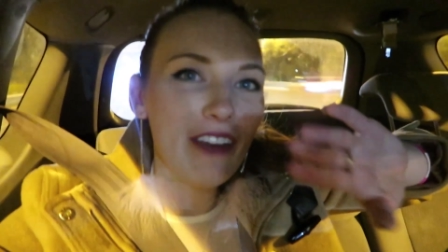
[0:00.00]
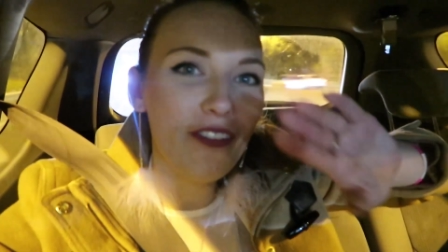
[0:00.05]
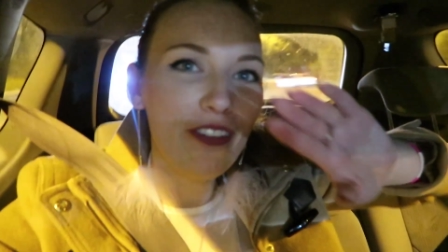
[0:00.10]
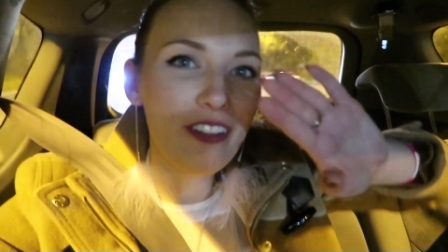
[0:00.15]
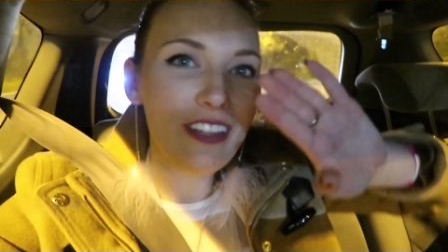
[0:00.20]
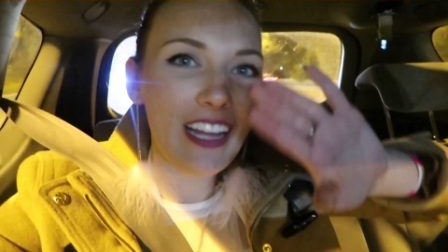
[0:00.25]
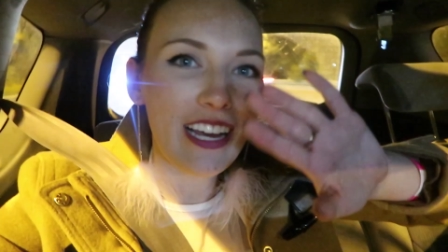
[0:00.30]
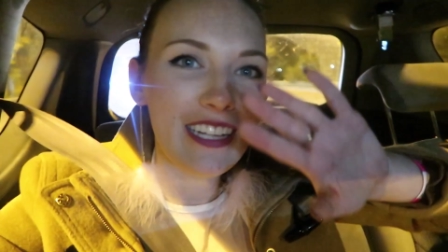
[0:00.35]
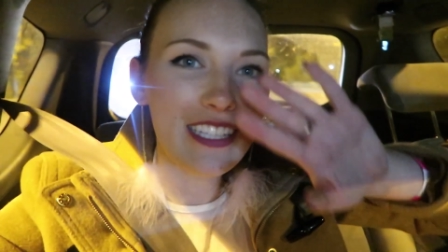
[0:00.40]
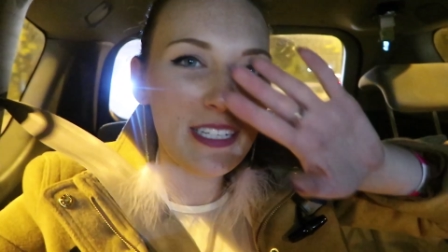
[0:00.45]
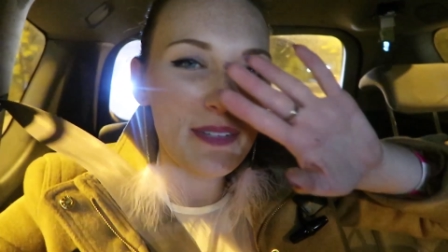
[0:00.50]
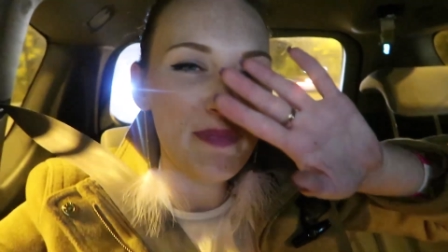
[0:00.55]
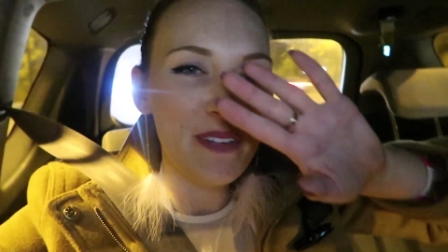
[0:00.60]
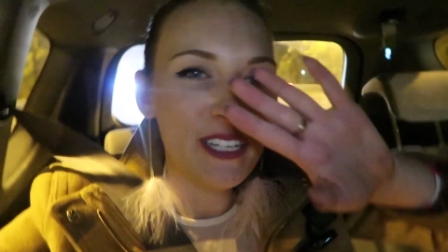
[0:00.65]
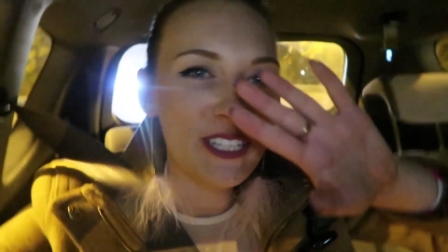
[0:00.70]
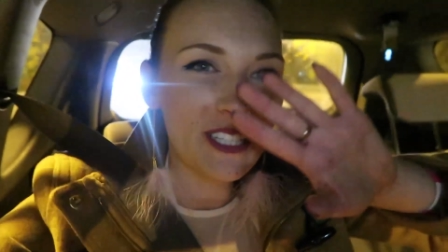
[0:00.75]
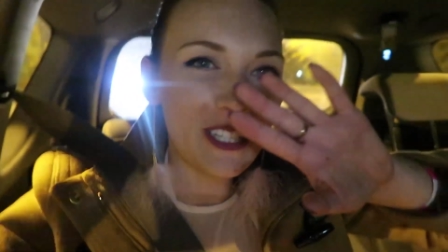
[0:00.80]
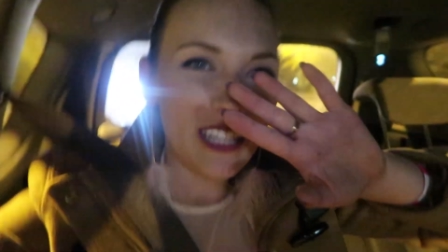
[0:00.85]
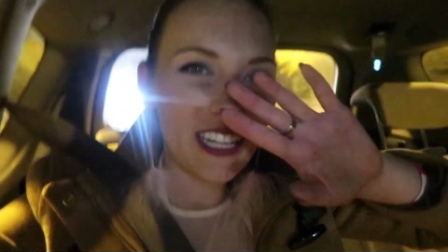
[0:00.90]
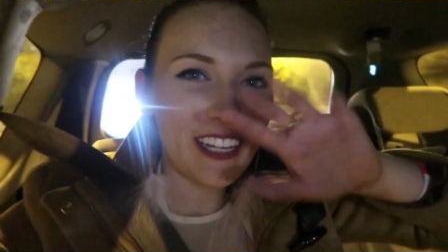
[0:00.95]
If you liked it,
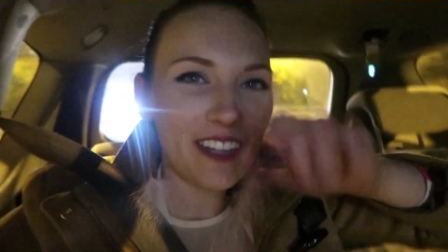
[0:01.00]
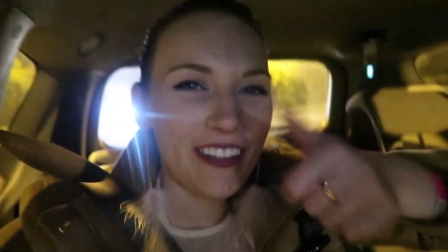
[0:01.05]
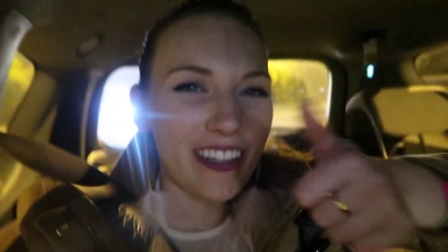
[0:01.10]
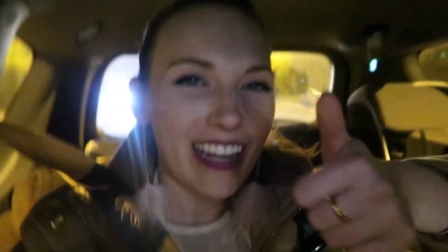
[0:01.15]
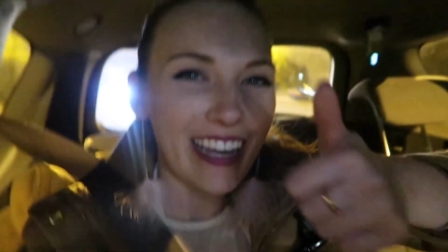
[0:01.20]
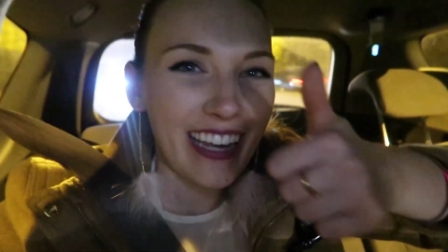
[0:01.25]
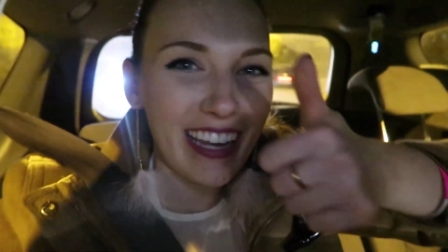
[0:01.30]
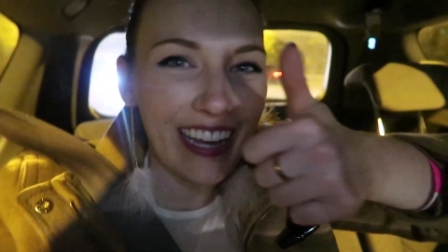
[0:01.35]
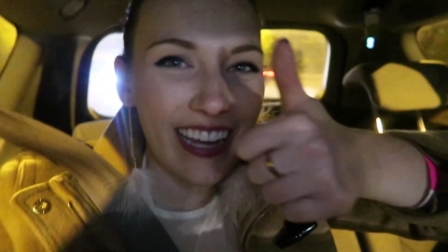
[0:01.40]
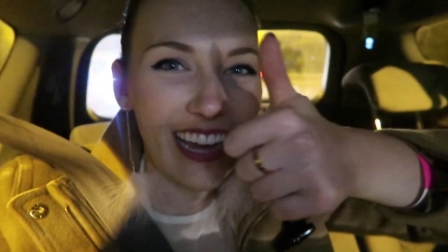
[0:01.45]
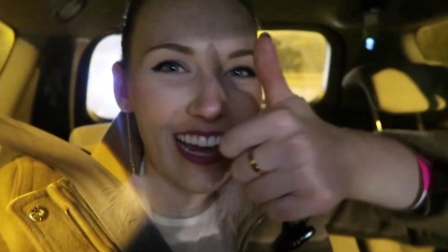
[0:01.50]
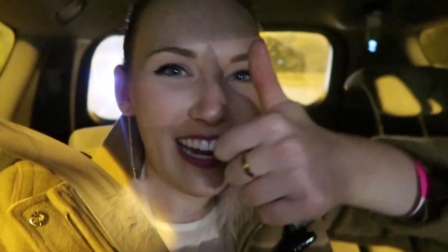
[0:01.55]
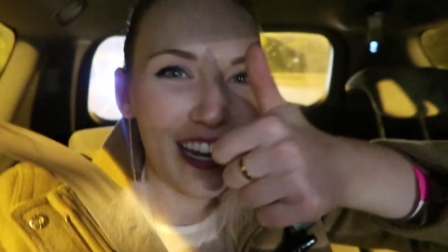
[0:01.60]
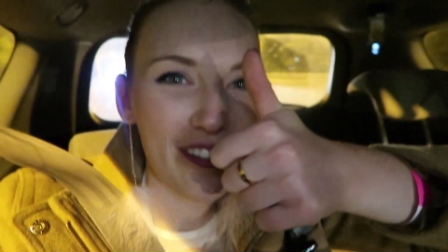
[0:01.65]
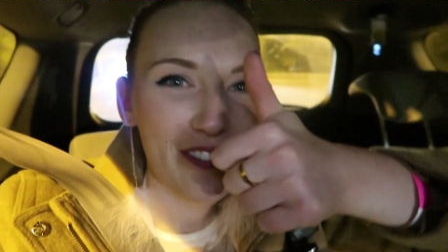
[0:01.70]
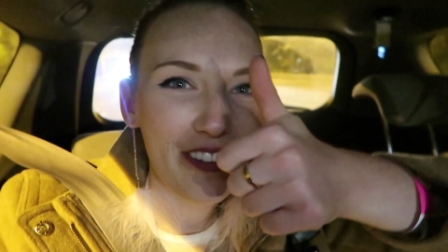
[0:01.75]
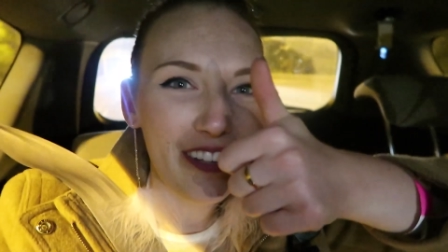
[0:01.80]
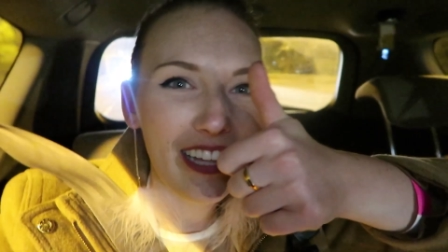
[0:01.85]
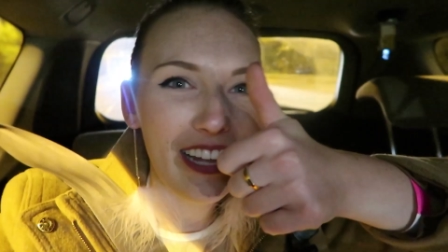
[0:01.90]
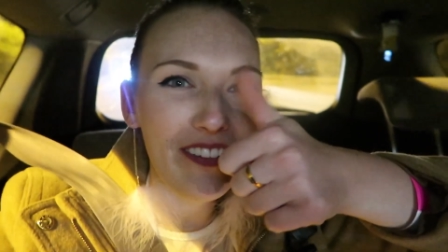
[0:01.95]
make sure that you like it, and
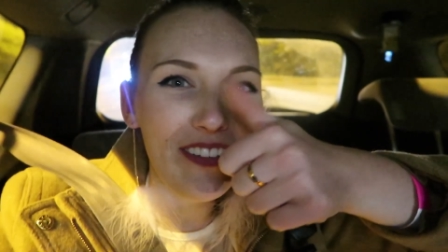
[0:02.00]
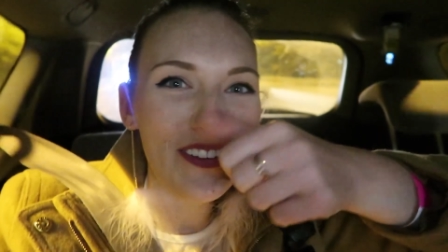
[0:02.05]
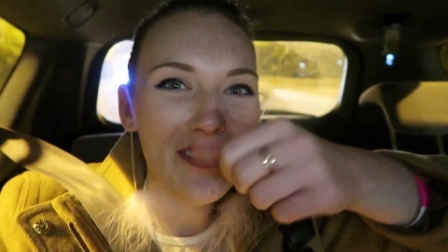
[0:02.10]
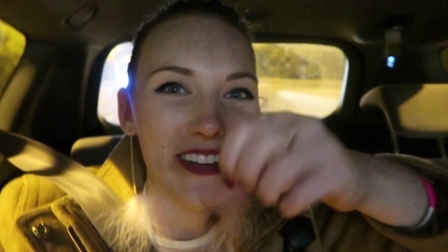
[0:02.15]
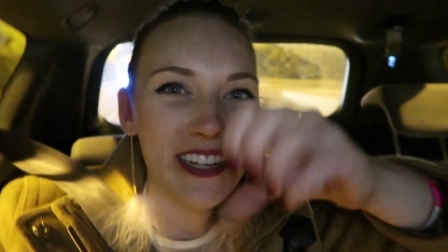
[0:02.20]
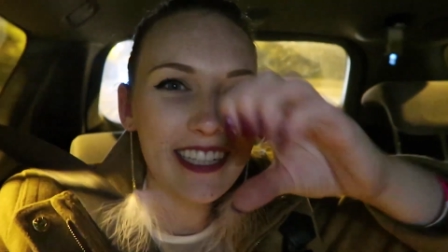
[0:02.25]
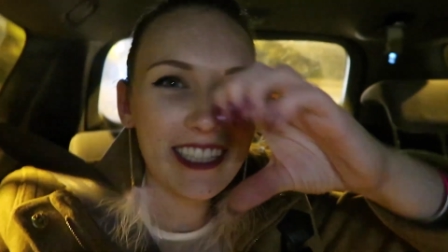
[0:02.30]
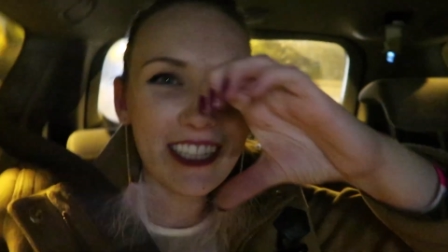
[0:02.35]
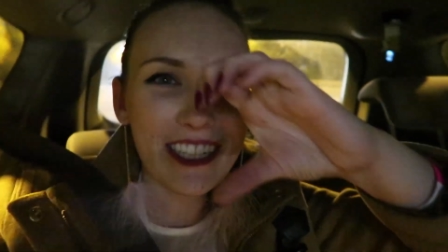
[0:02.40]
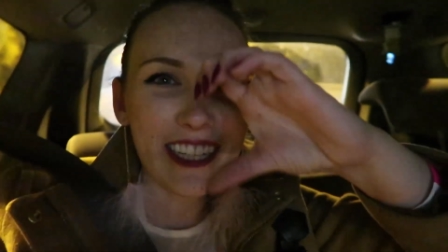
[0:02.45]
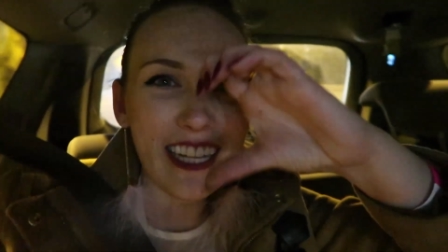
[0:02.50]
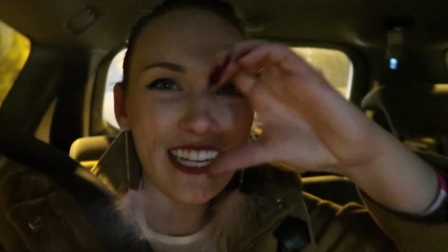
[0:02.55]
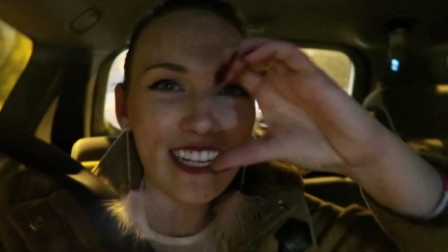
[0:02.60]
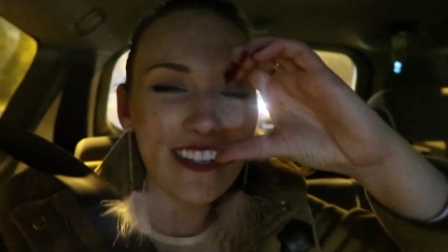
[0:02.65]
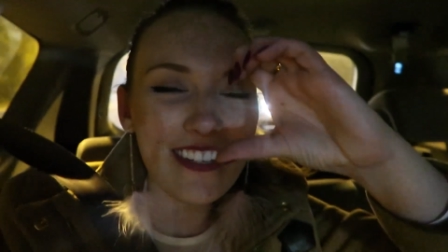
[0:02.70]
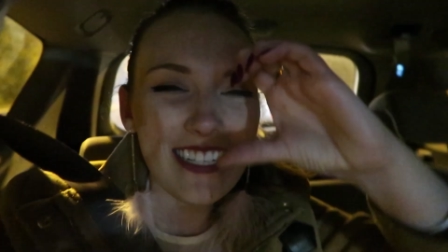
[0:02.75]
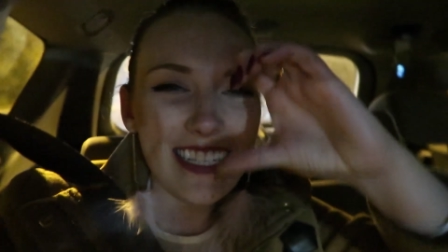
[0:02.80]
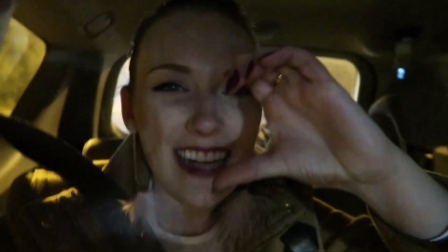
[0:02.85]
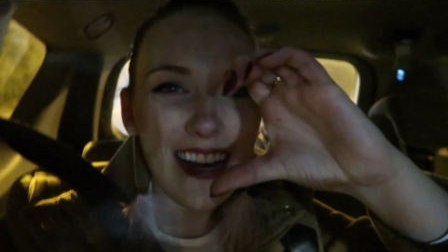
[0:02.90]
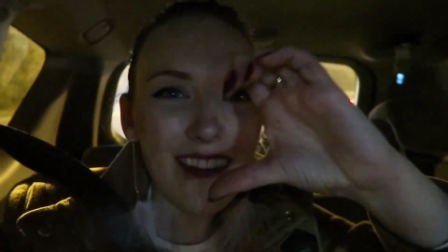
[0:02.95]
if you love it, make sure that
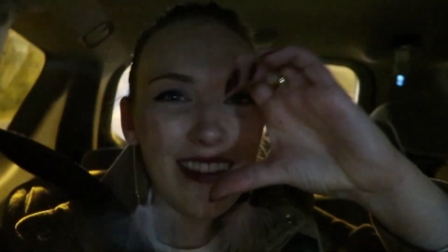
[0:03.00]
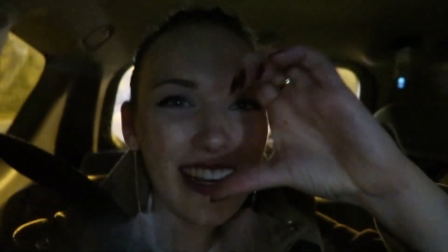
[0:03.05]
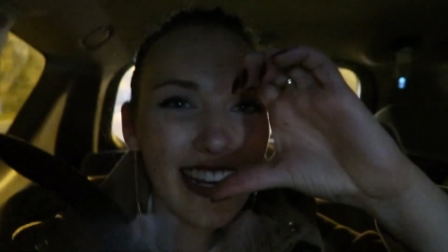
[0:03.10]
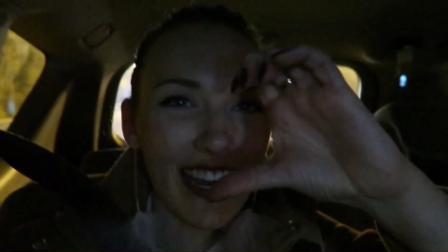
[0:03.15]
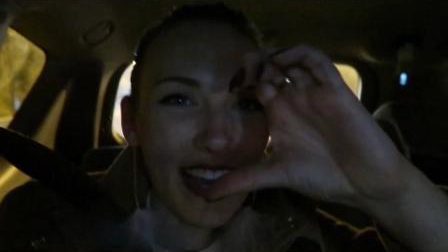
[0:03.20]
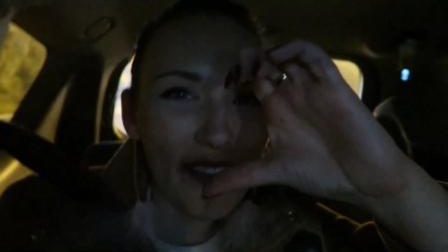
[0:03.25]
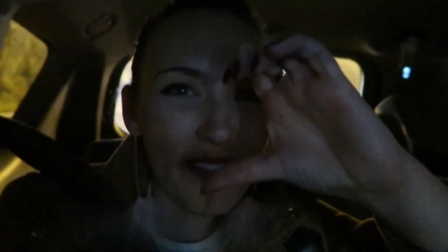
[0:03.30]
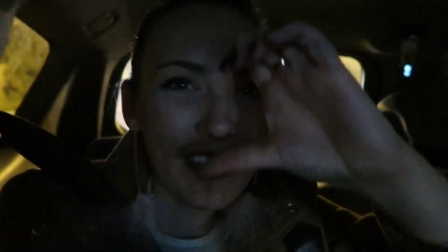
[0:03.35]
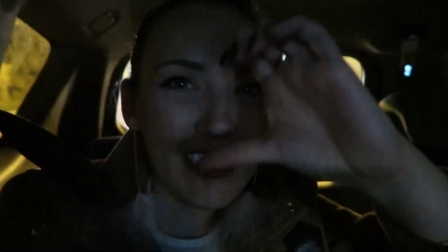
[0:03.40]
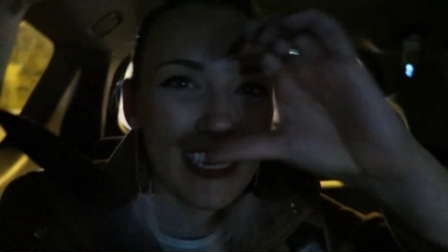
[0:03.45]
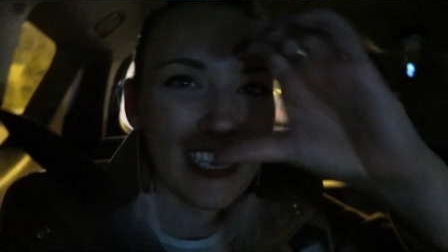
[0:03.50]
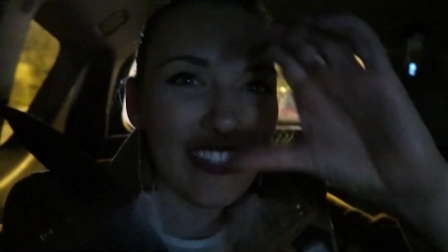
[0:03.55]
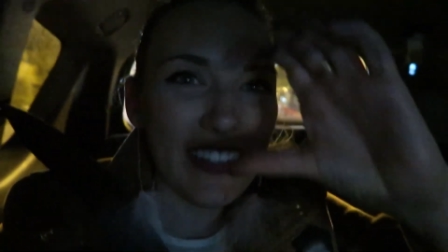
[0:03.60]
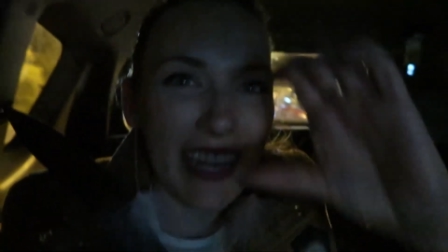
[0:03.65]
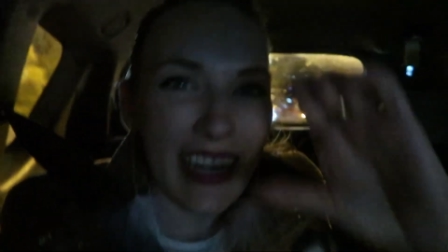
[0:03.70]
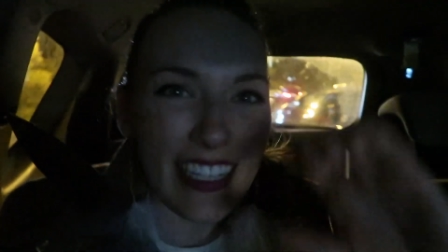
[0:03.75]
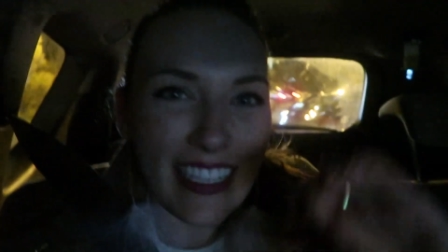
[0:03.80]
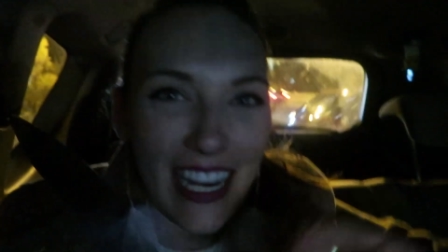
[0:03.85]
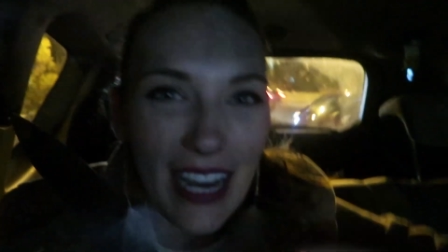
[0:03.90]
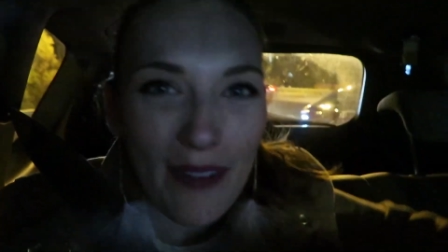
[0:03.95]
you sub it, and we'll see you
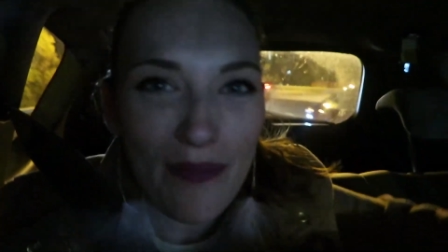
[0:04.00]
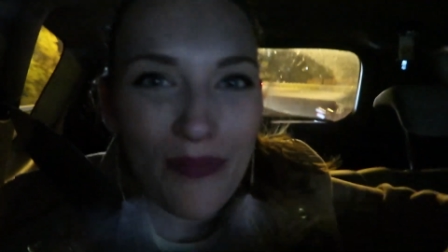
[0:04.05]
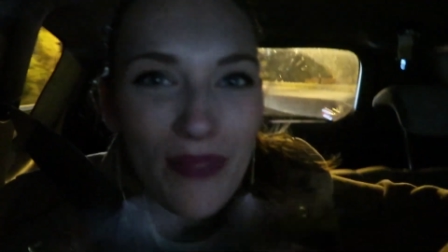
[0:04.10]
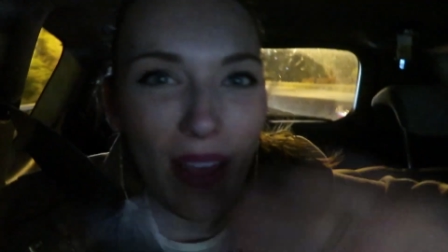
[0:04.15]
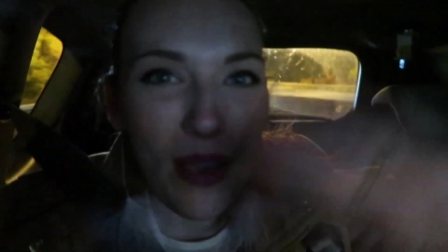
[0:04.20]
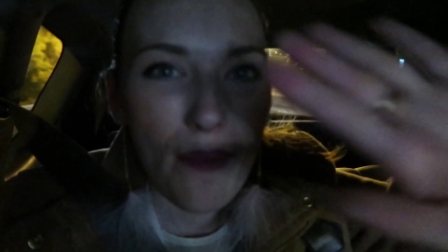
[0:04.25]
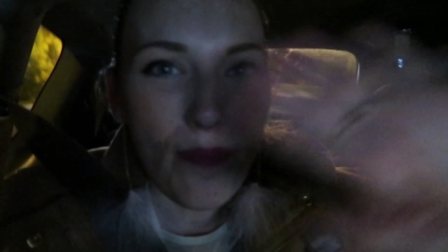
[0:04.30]
next time.